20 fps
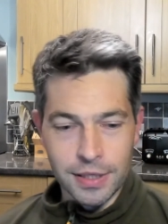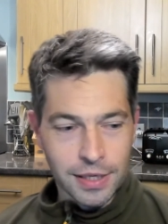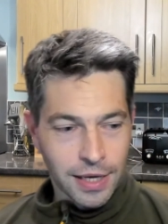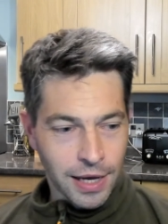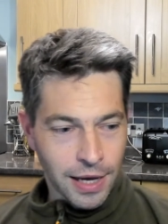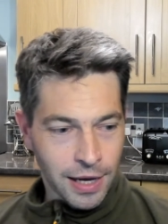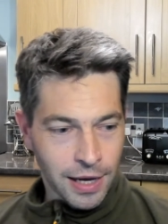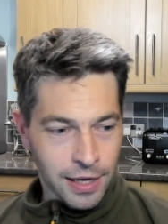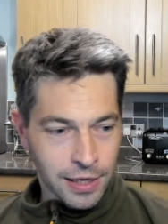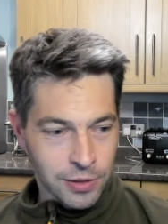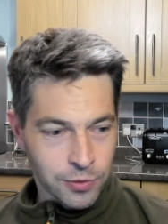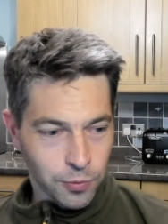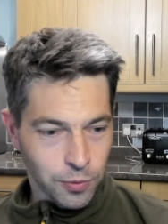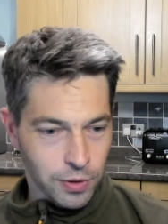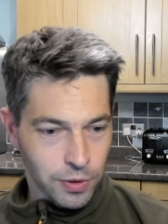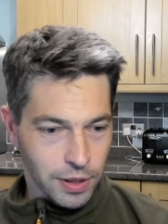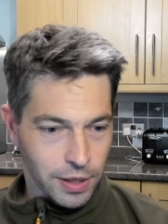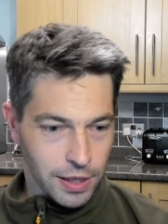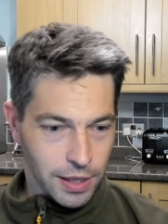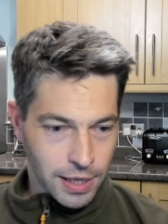And
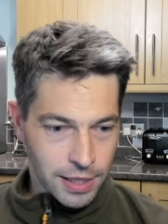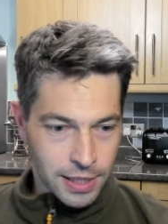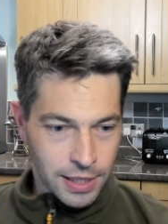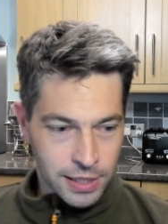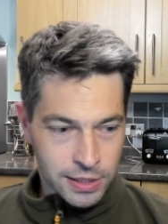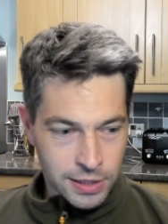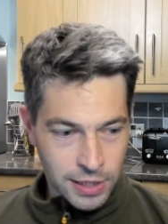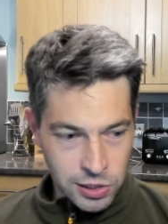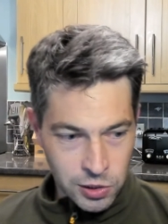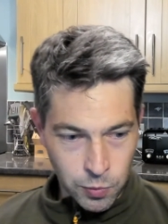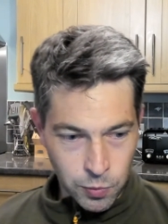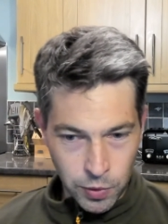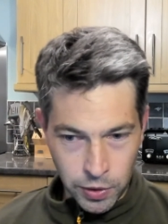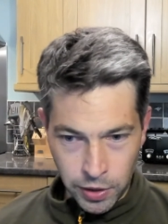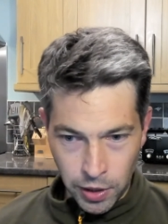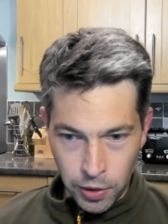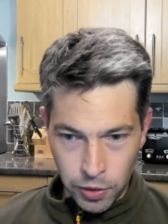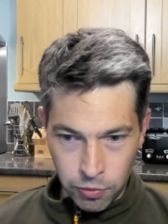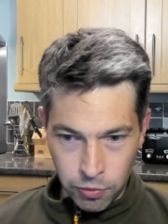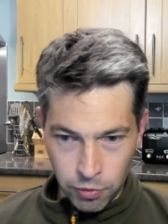in this session, we'll
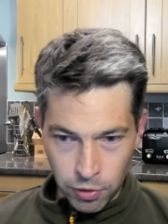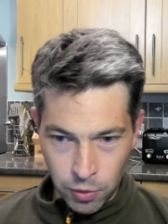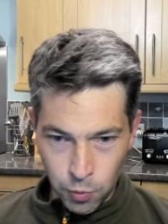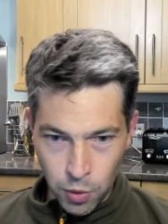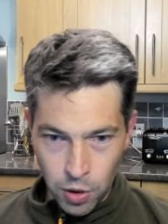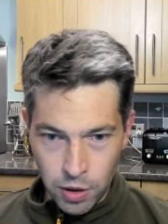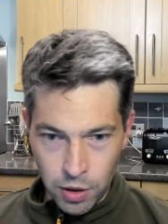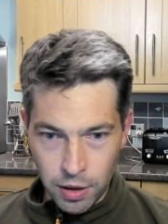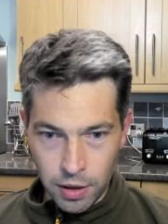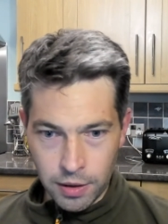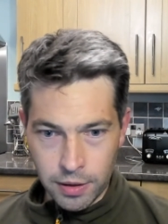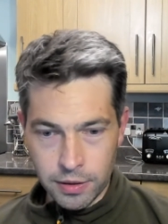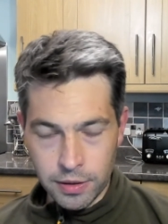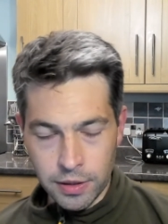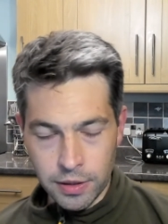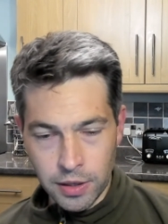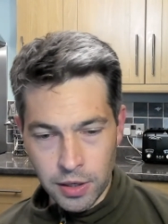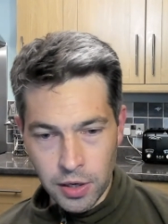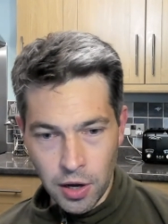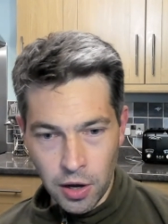go through what
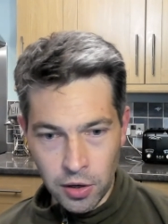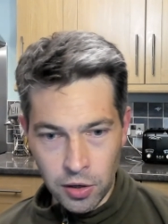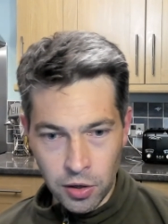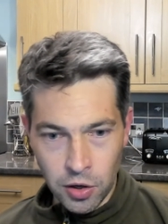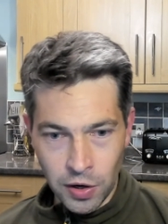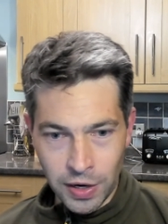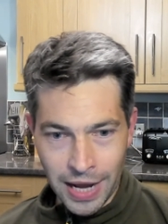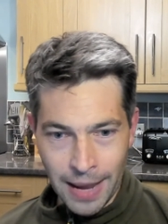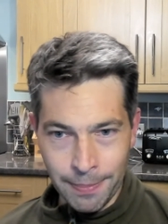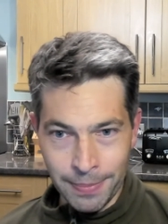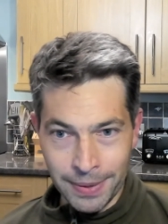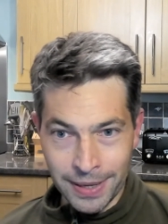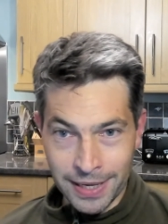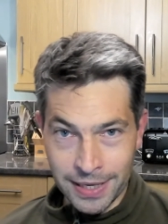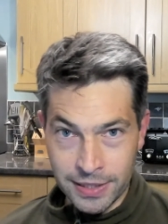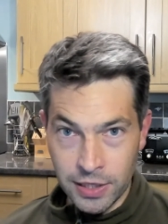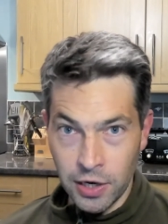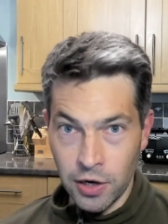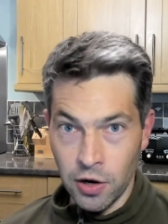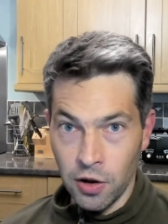an online app is
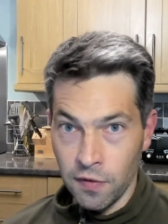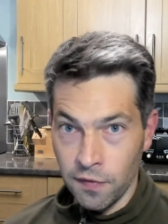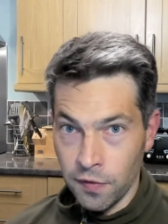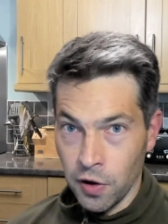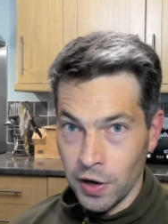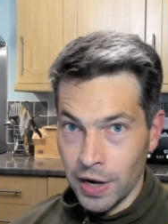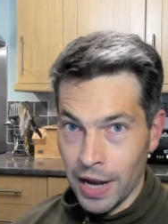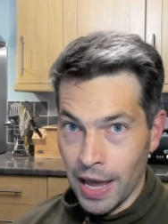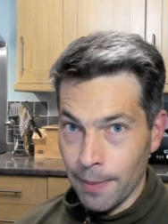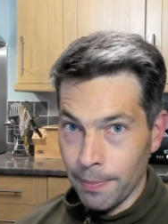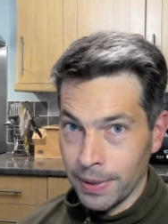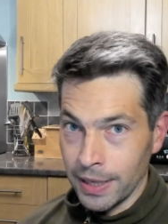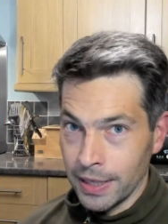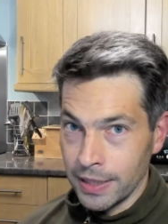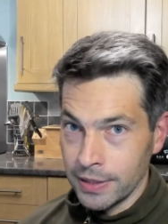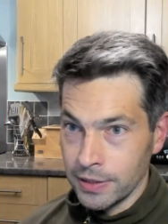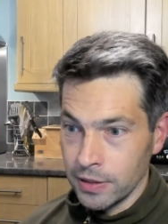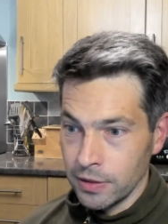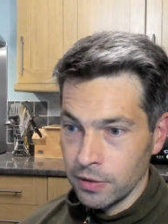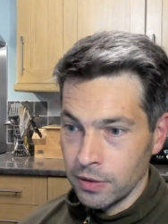and an offline app
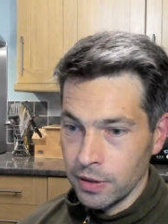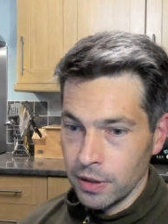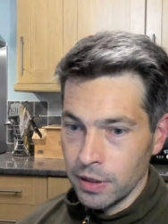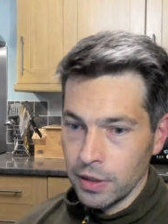is and